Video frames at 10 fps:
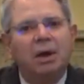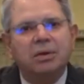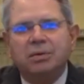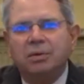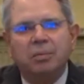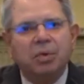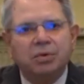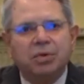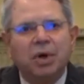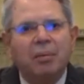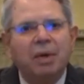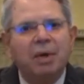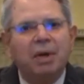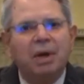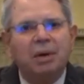Uh, so, Mr.
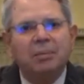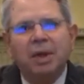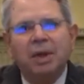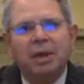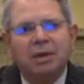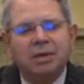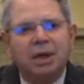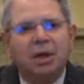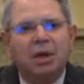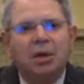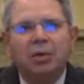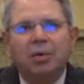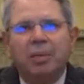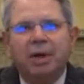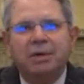Chairman, uh, as I
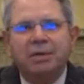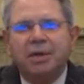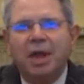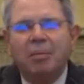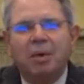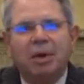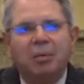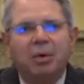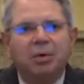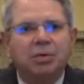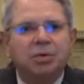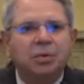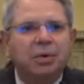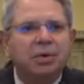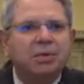conclude my statement, I want to
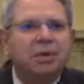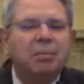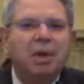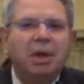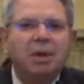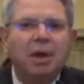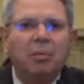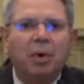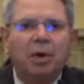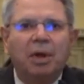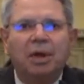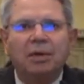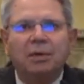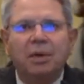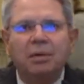assure this committee that we're going to
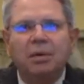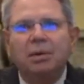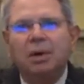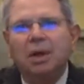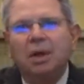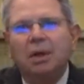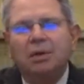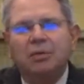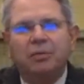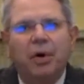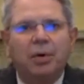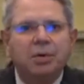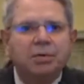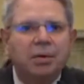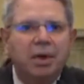continue to
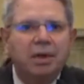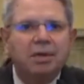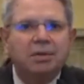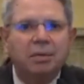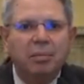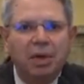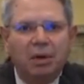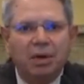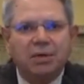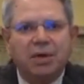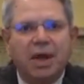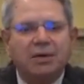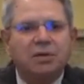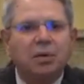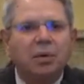focus on this, to meet our
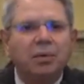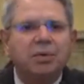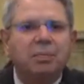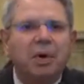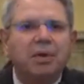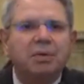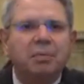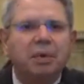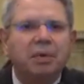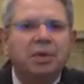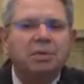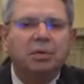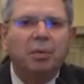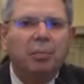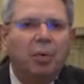statutory
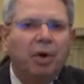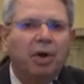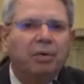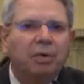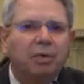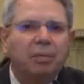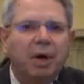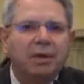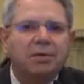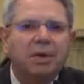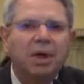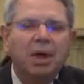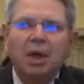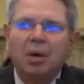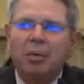responsibilities, to report every two months.
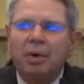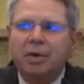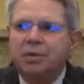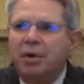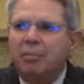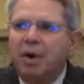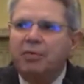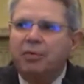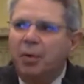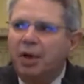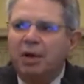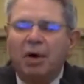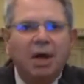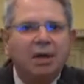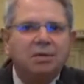We also have about 40
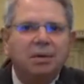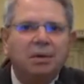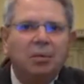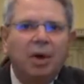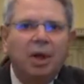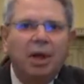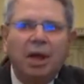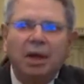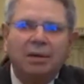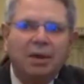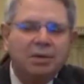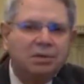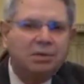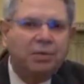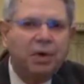audits underway now,
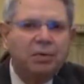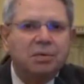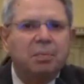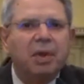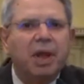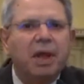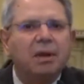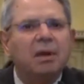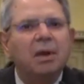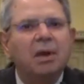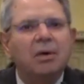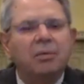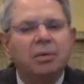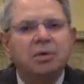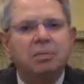dozens of others planned
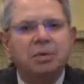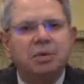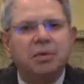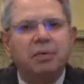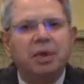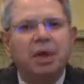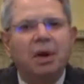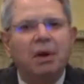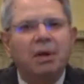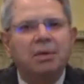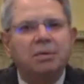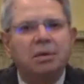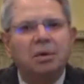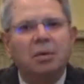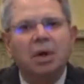for specific areas.
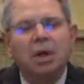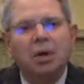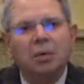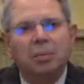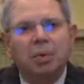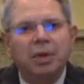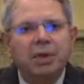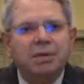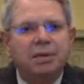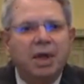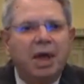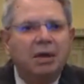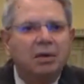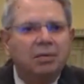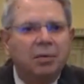So we're pleased
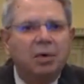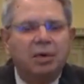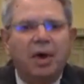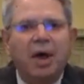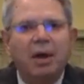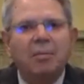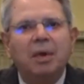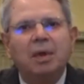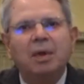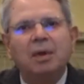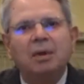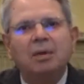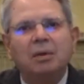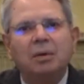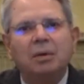that you took time
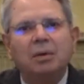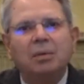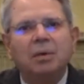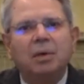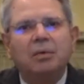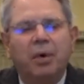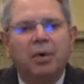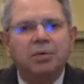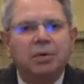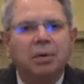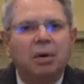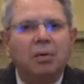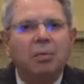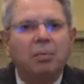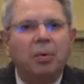to focus on
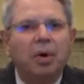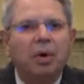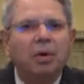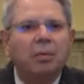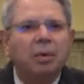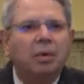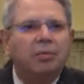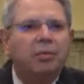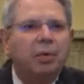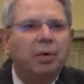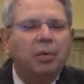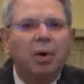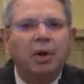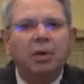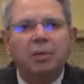our report, and we look forward to
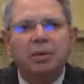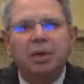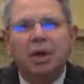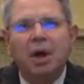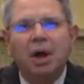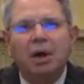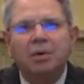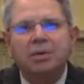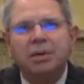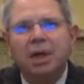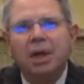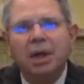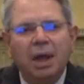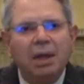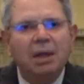working with the Congress
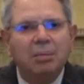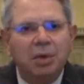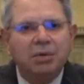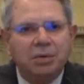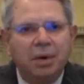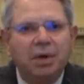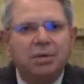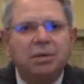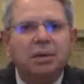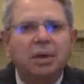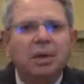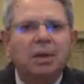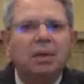and the administration